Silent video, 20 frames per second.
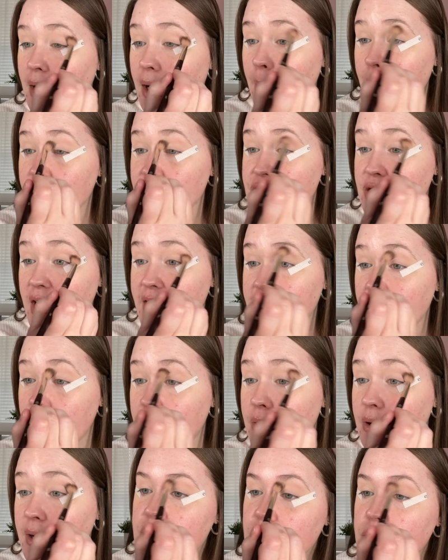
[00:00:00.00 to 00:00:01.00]
I'm gonna try
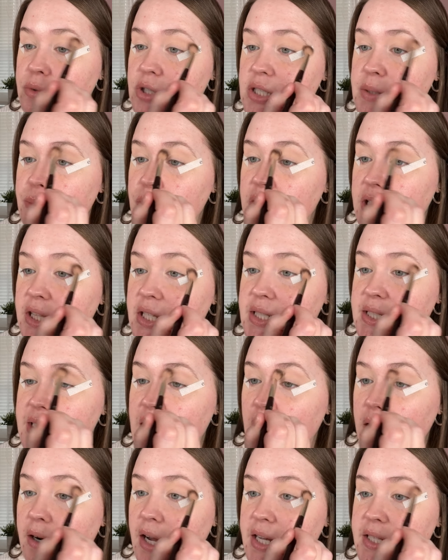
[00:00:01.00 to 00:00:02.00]
though. So I'm just putting this
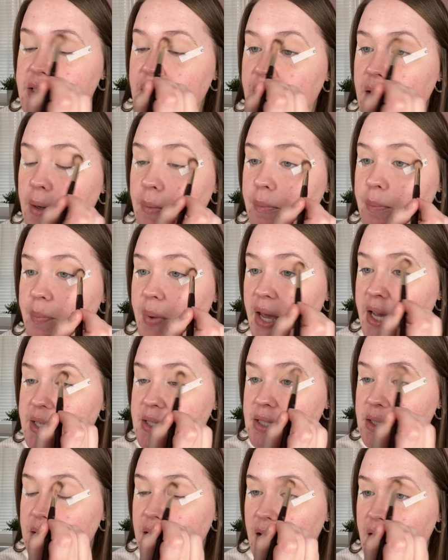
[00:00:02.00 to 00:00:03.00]
down as like a
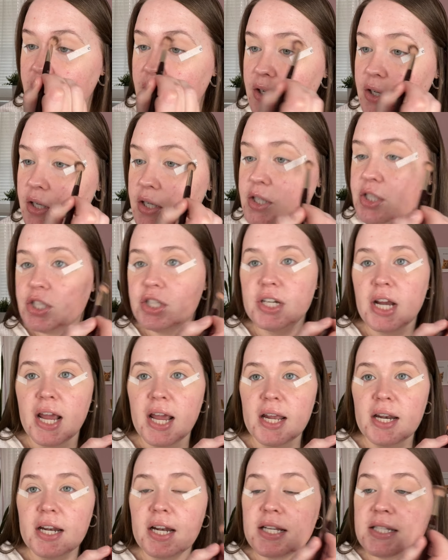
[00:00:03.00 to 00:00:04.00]
base layer
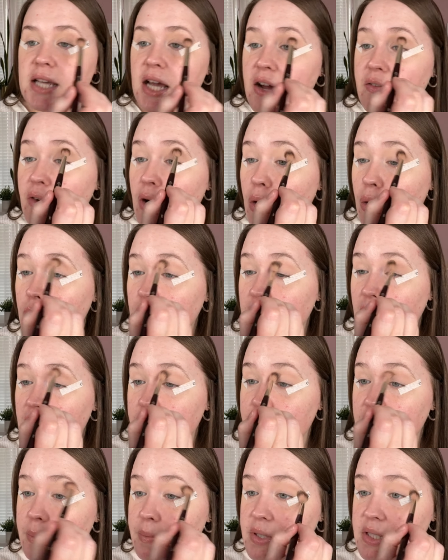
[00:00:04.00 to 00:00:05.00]
shade. It does not have a whole lot
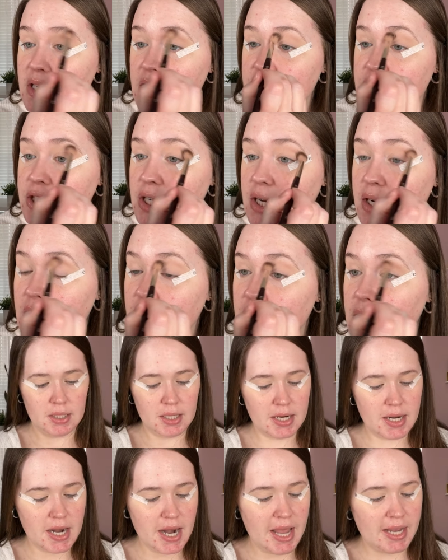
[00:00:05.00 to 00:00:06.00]
of pigmentation.
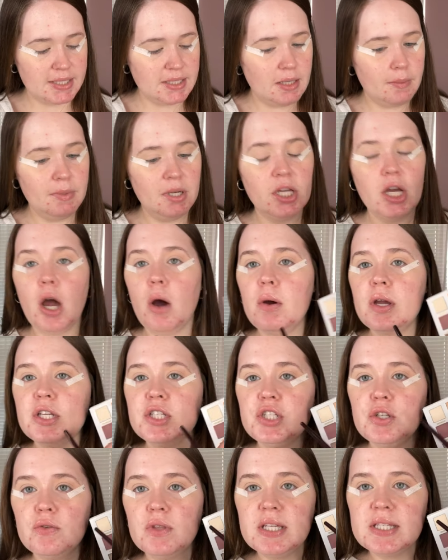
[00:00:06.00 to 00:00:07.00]
Next, I'm gonna go
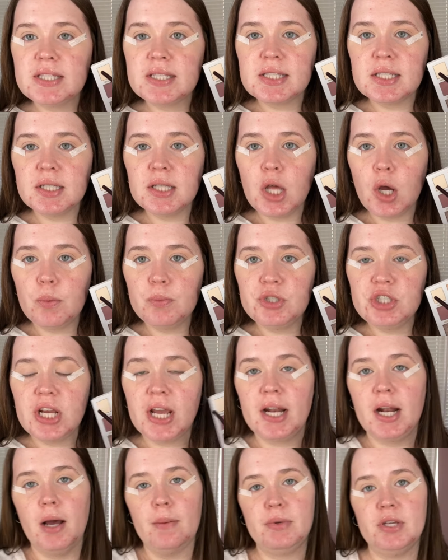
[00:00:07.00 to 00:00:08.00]
into this slope
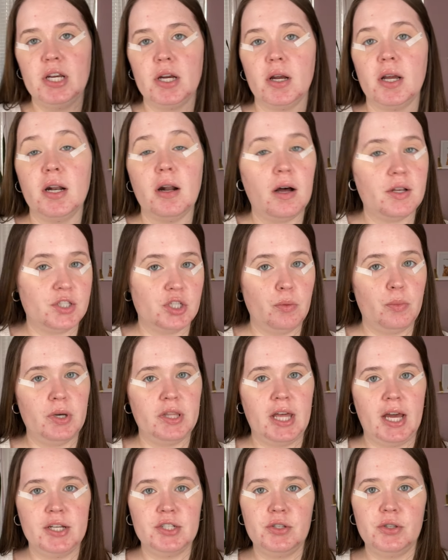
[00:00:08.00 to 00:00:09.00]
shade up here and also
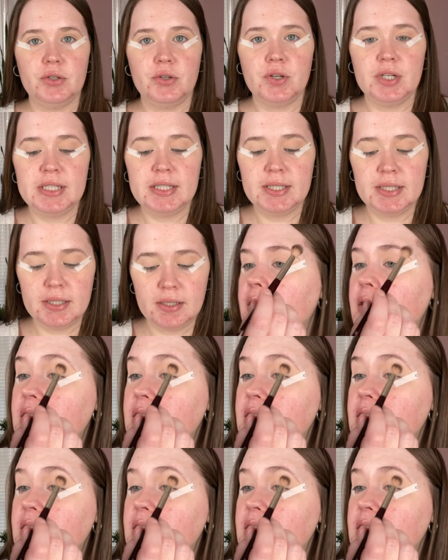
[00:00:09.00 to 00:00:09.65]
put that into the crease.